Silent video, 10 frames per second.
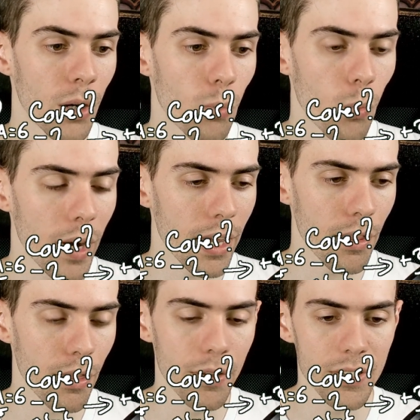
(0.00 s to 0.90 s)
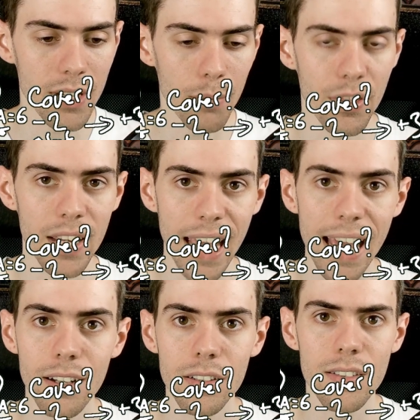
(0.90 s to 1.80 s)
with something
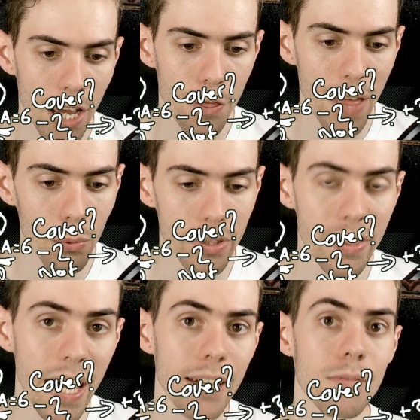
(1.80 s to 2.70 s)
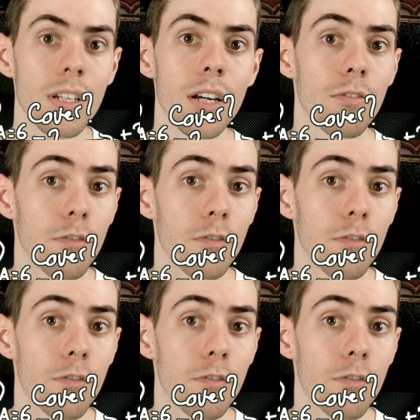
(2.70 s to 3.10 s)
else, that would then,